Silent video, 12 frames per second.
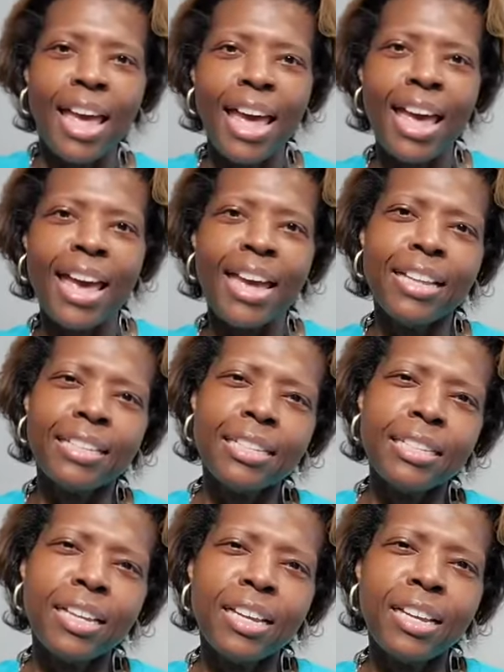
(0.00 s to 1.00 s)

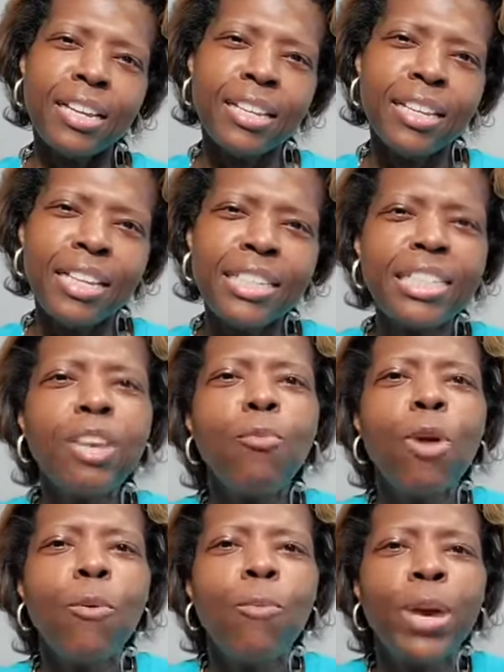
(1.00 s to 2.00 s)
and let's see
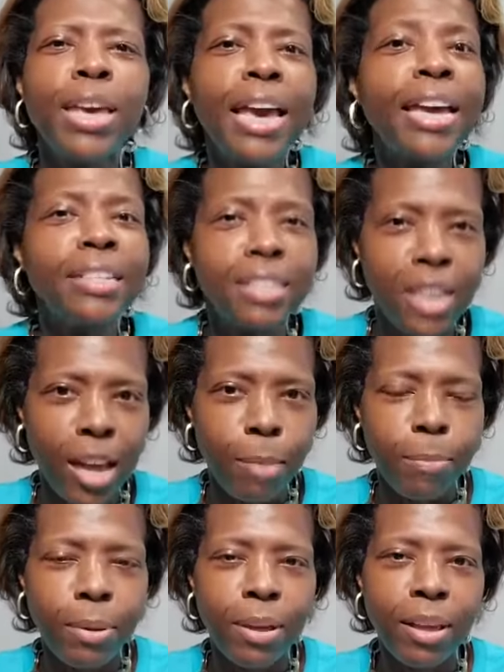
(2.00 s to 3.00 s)
where we end
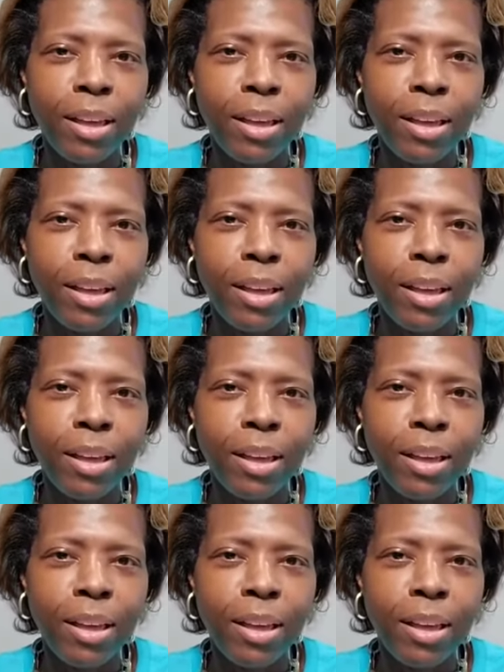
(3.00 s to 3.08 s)
up